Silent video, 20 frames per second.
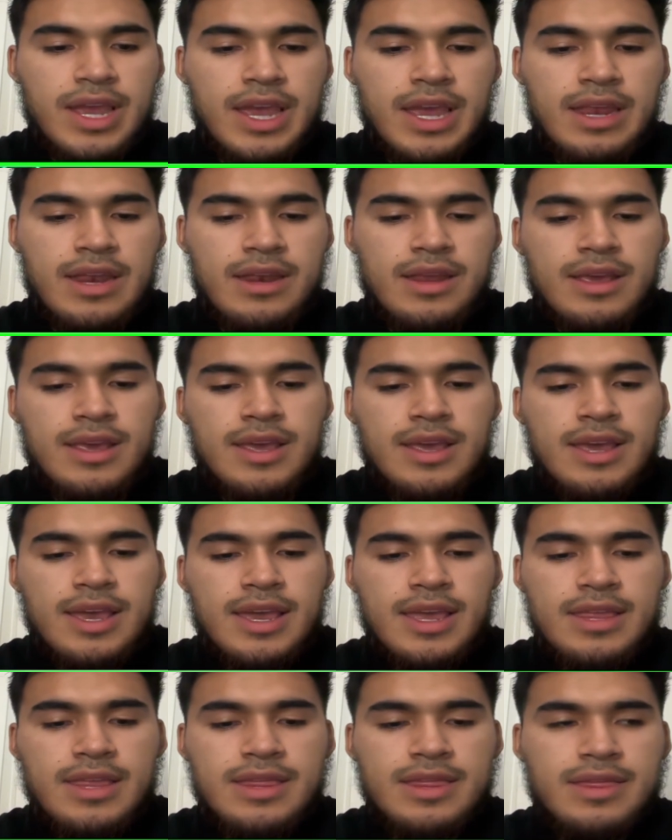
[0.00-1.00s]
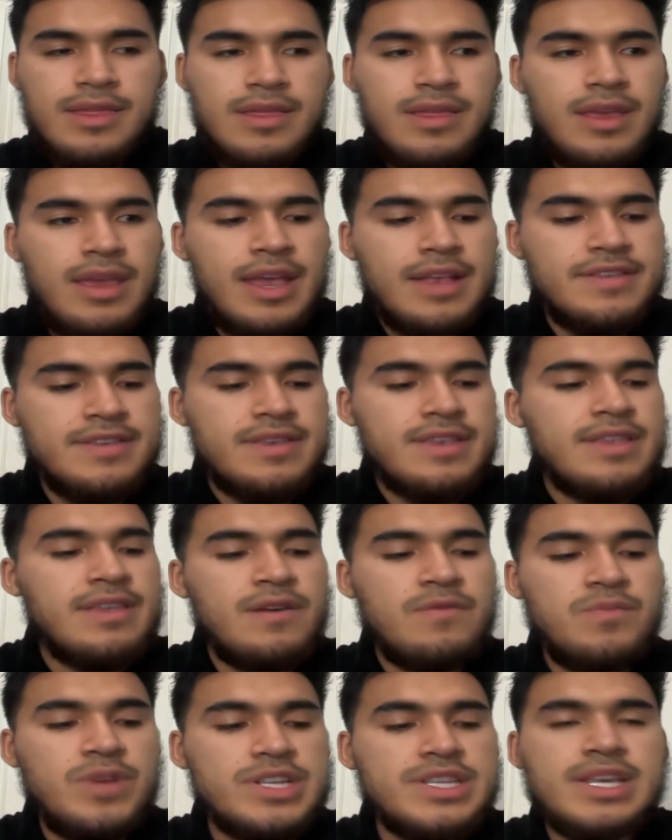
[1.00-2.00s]
and it's
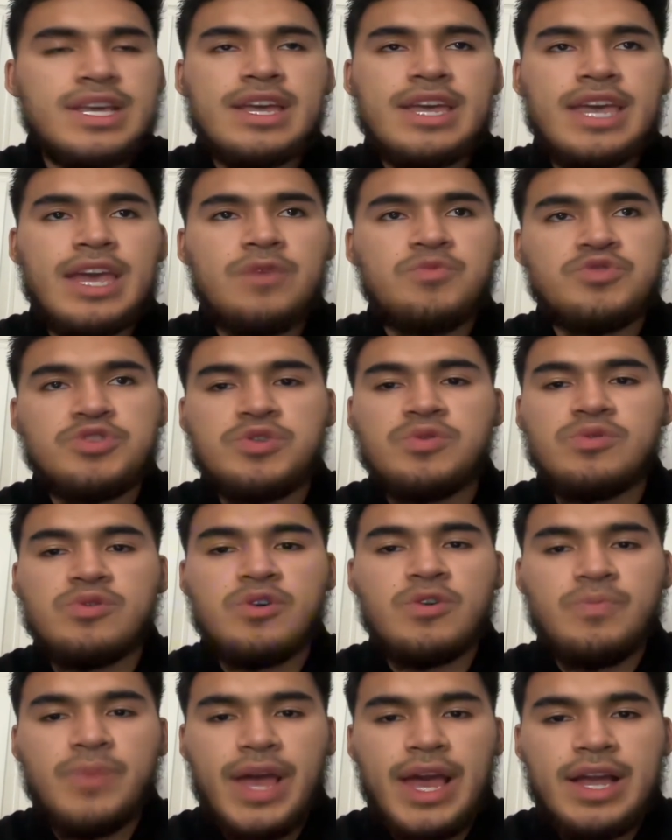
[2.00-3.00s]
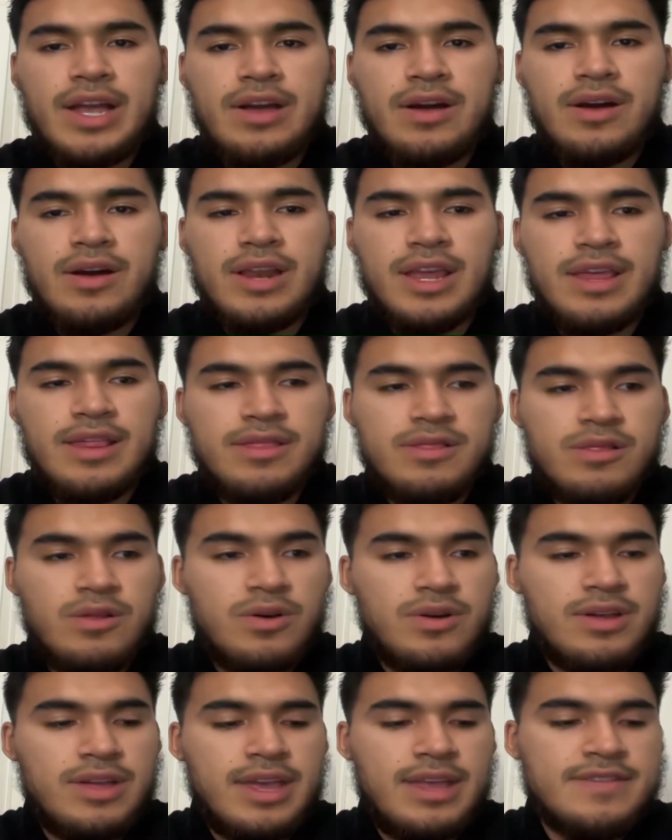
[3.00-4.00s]
they're missing a game where you look back on and
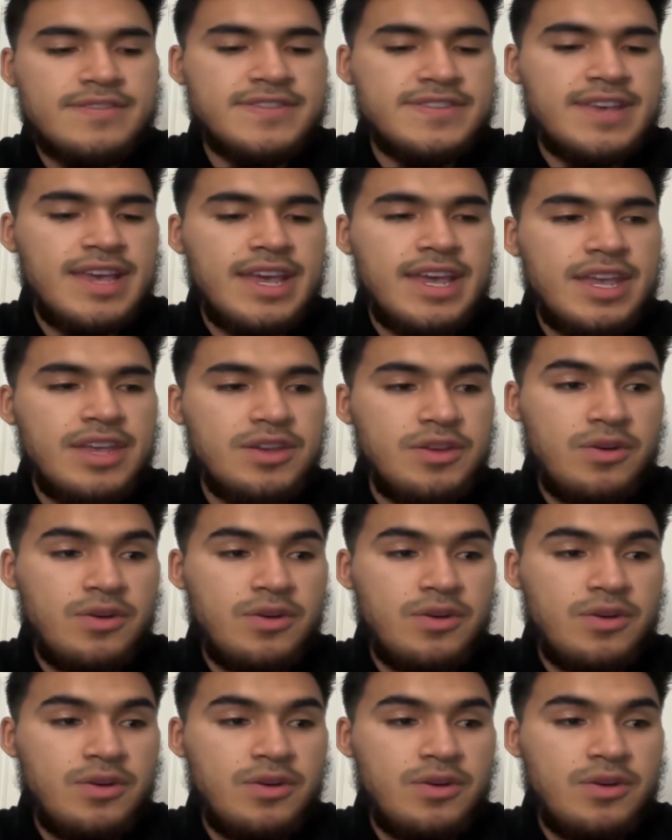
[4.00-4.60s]
look and say,